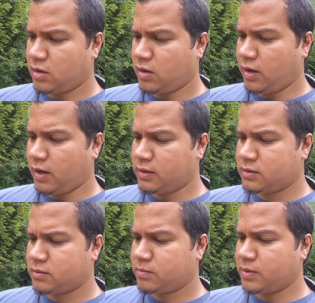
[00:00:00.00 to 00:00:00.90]
All
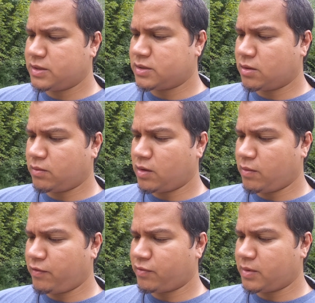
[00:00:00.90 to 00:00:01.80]
right, please don't run
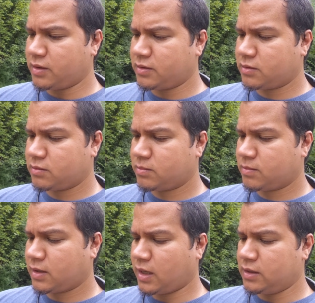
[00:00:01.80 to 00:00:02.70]
away from me,
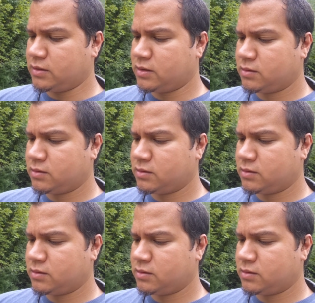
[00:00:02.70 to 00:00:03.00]
kind